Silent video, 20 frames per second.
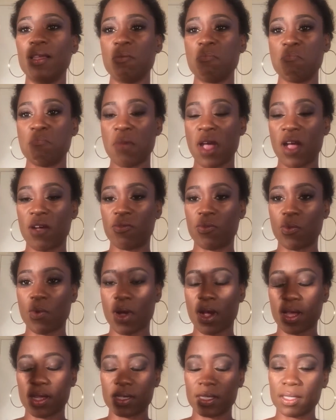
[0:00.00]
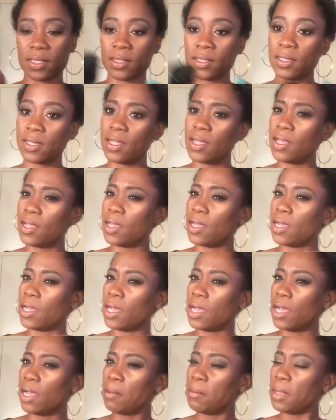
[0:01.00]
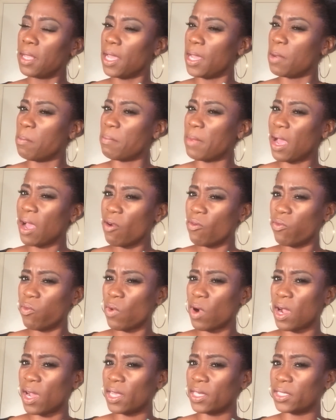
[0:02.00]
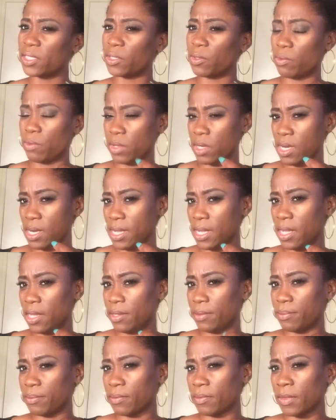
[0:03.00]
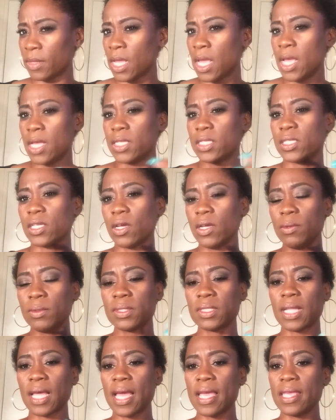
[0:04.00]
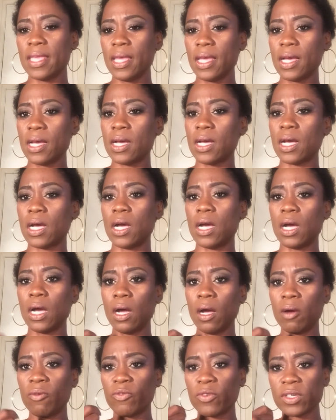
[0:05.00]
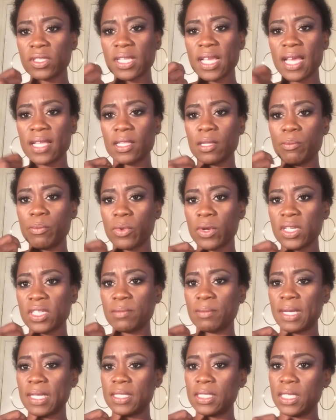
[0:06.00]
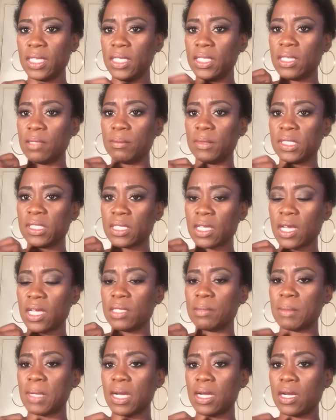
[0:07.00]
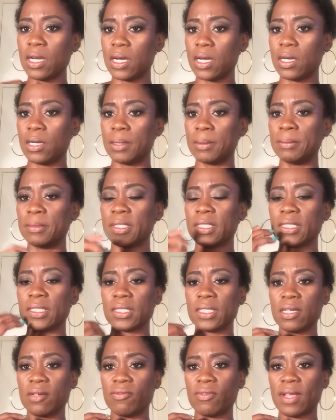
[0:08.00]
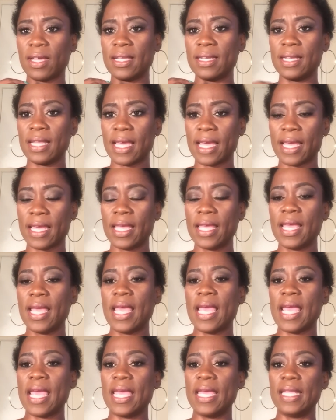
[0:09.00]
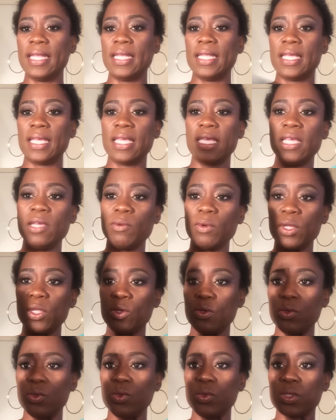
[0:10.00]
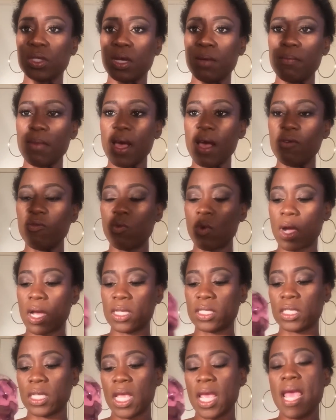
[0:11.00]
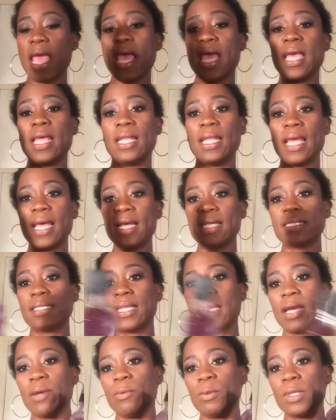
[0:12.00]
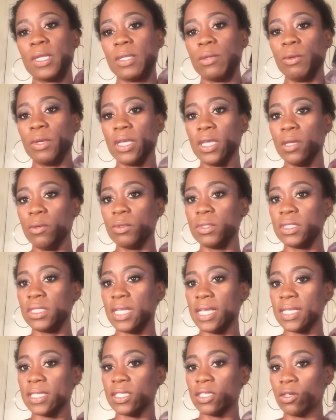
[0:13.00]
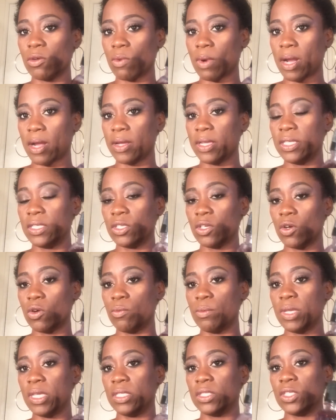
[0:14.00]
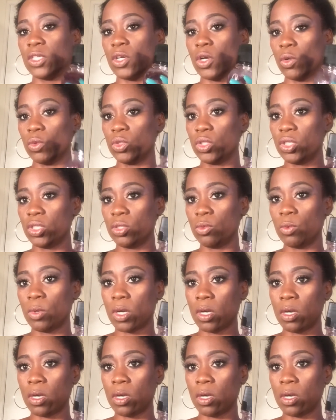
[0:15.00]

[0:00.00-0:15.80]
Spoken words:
Mouthwash. I'm like, mouthwash? Really? So he was like, yeah, first I have to brush my teeth and massage my gums and stuff like that, and then he would use a mouthwash. And last night when he was dancing around, he told me to go to the